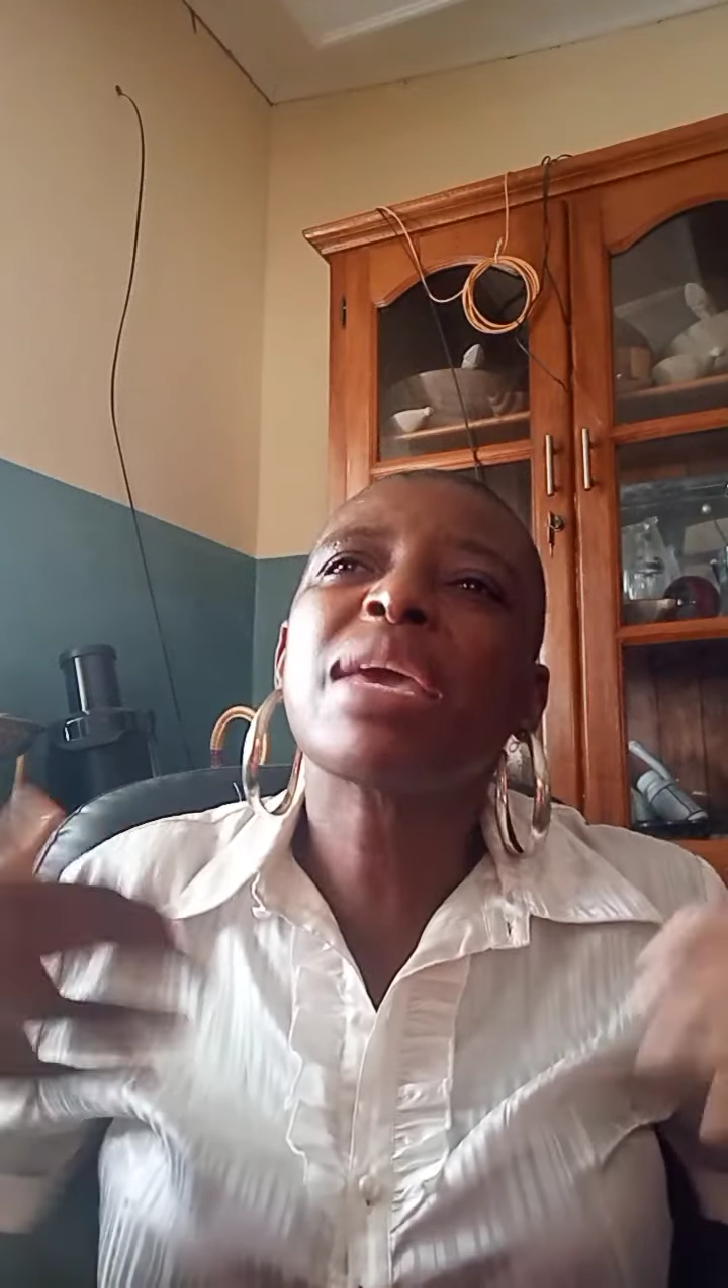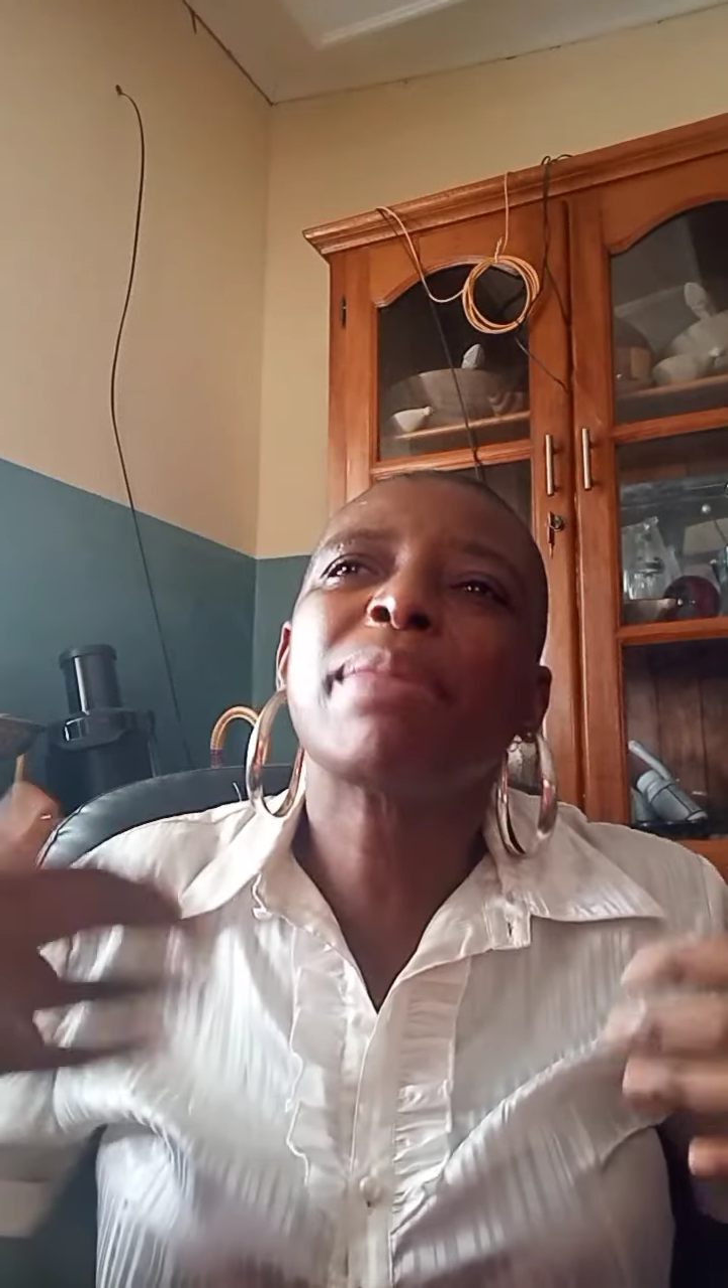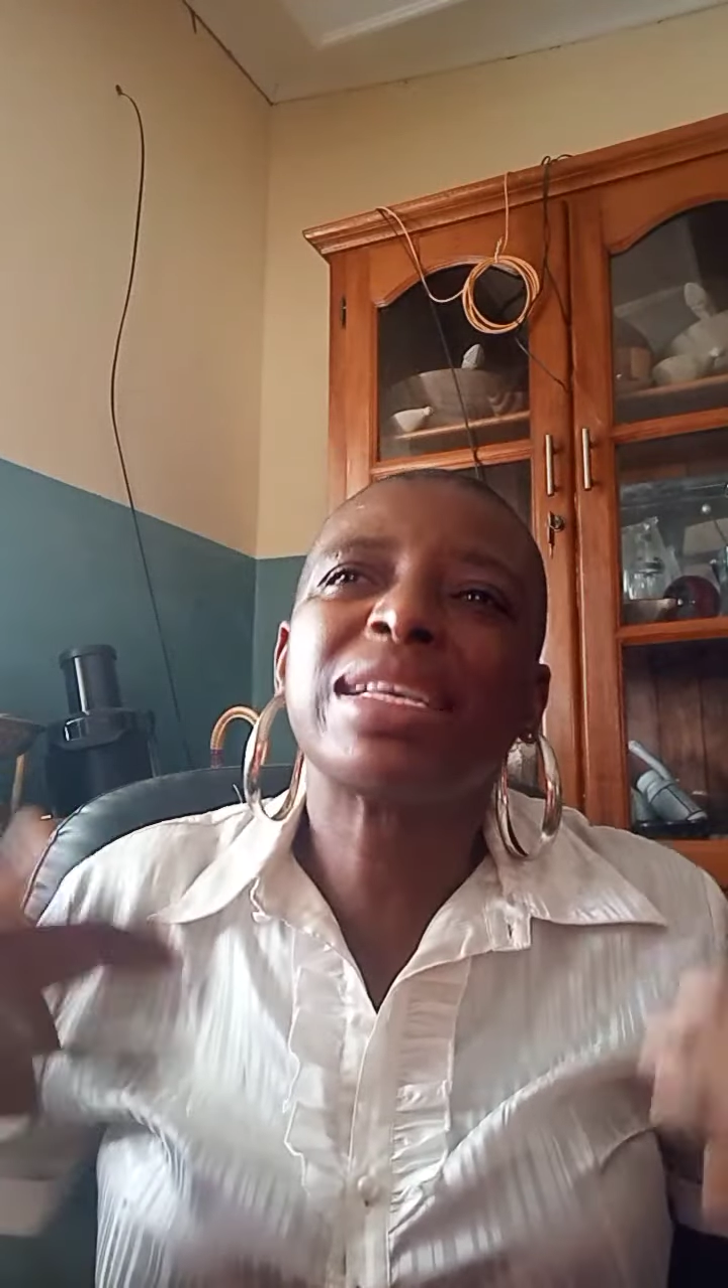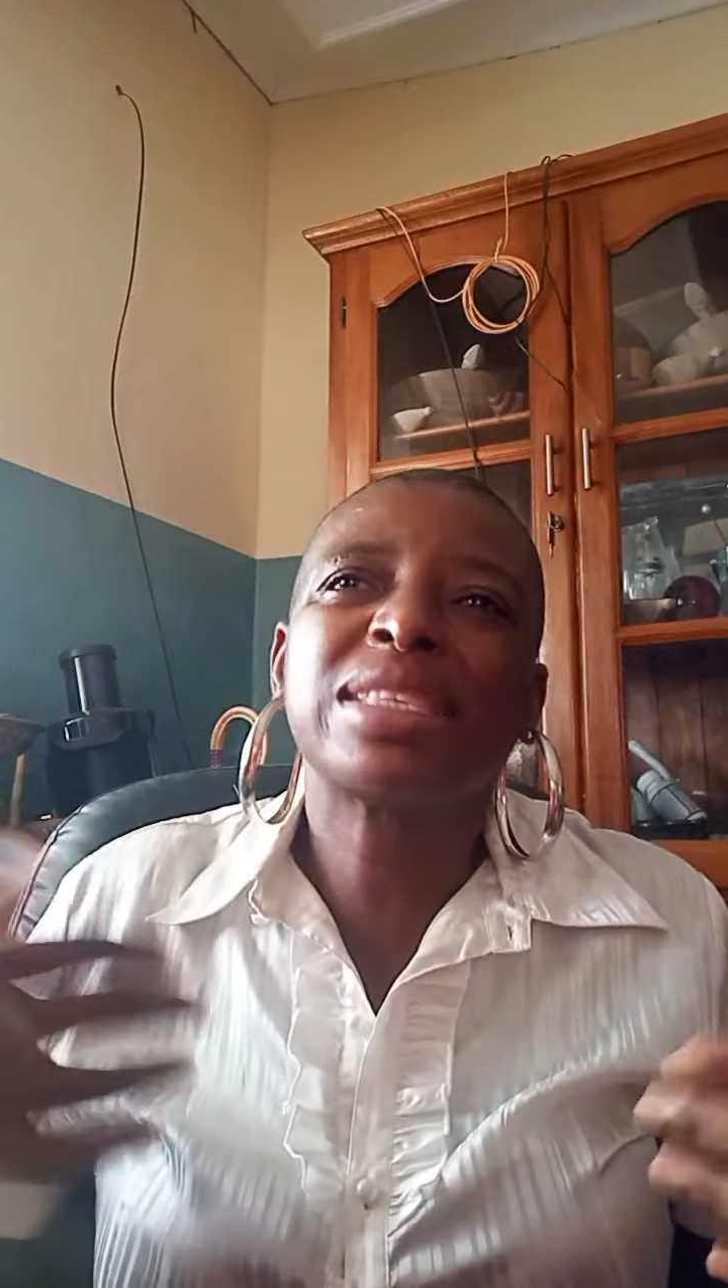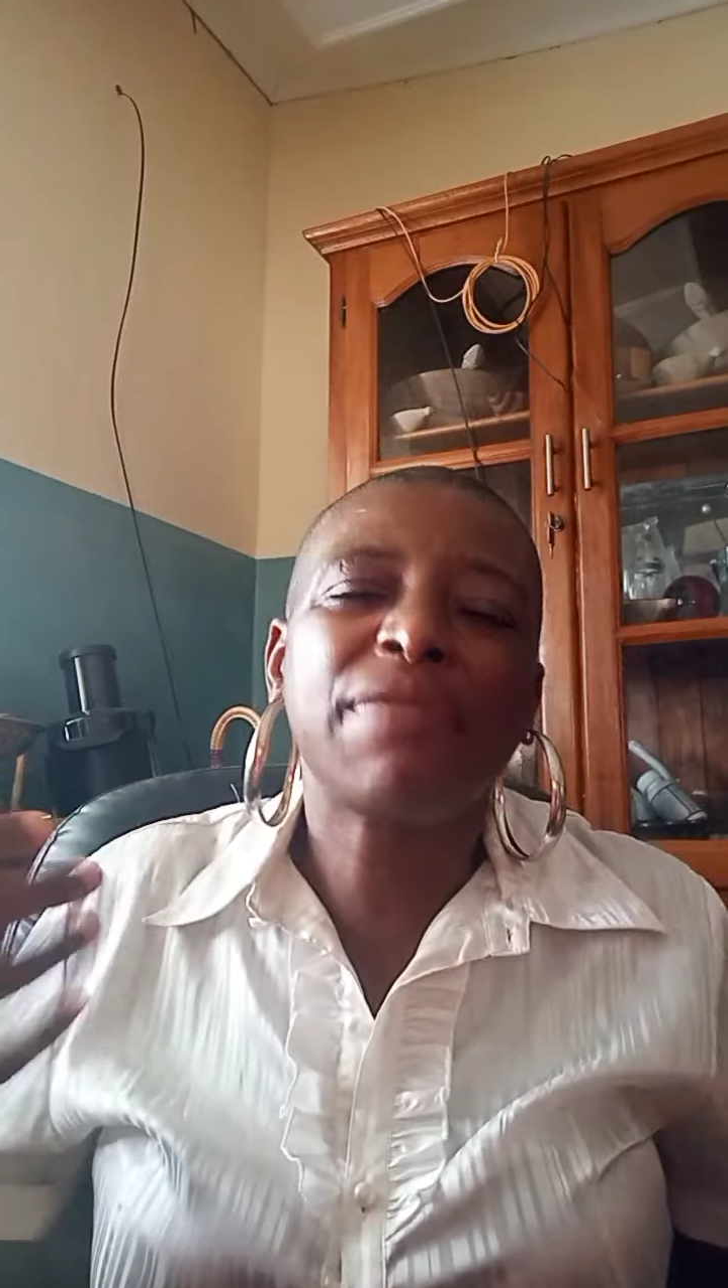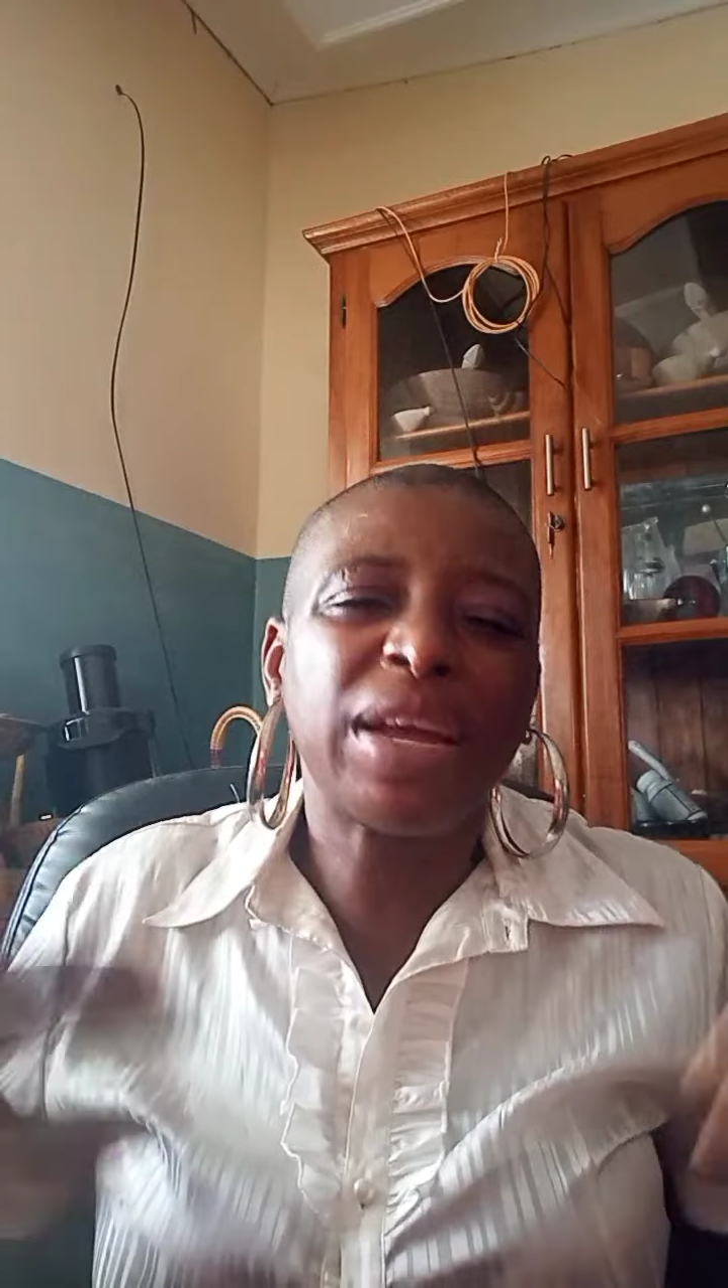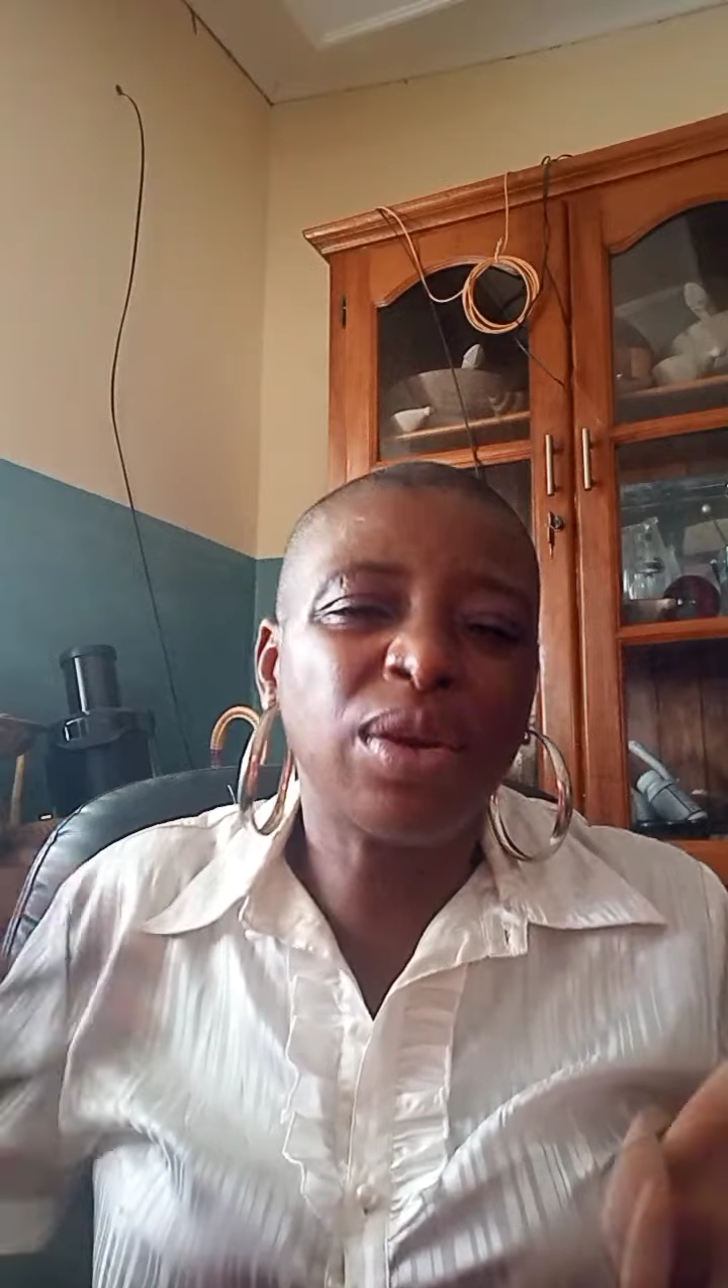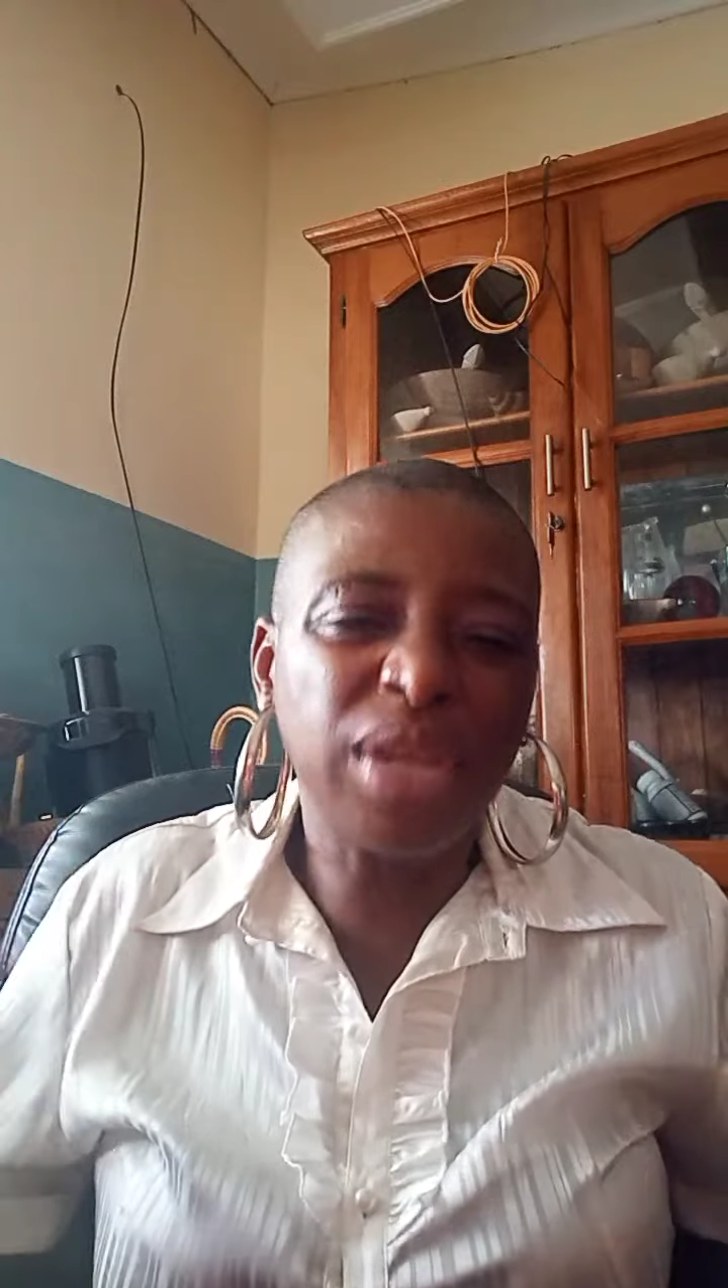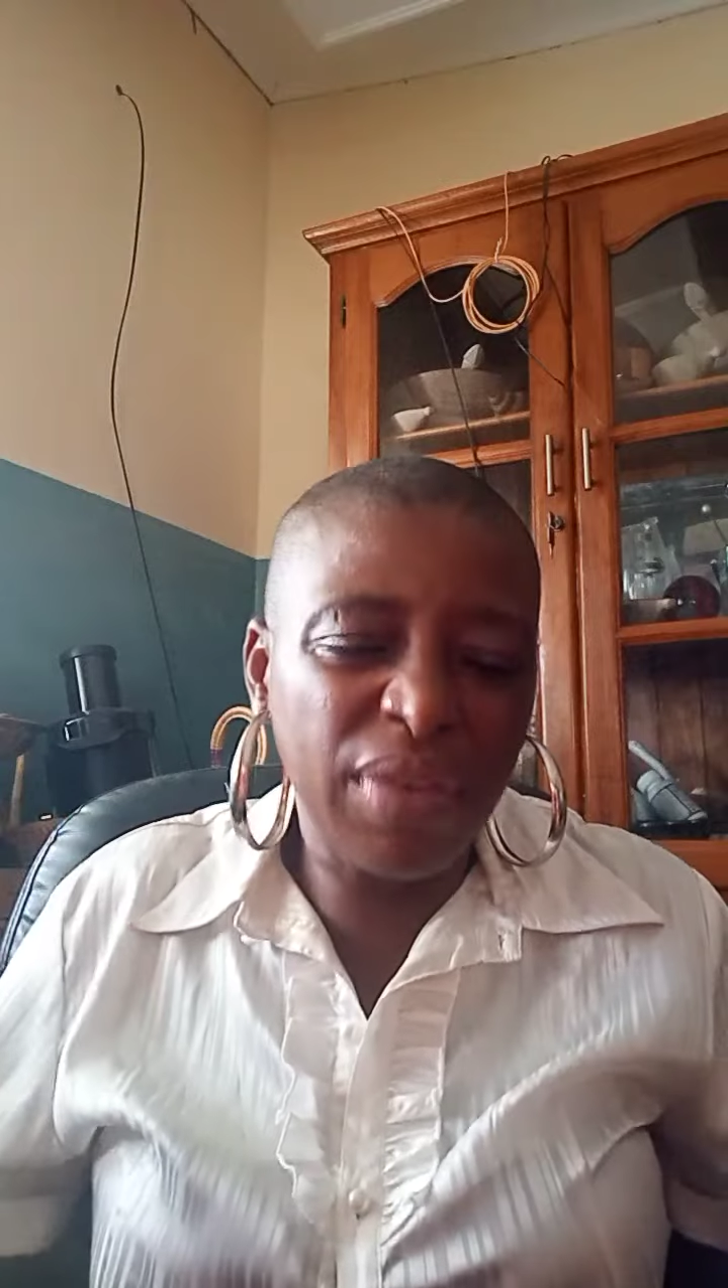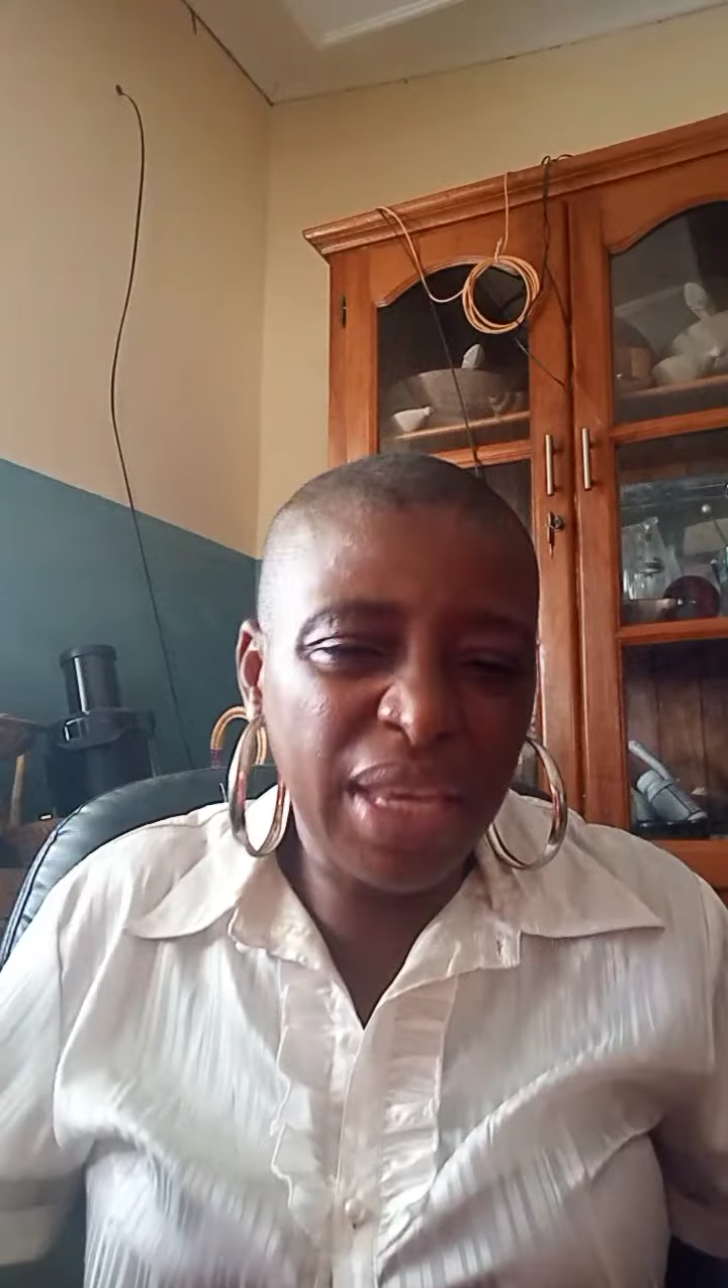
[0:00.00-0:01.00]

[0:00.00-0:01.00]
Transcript: myself, I don't even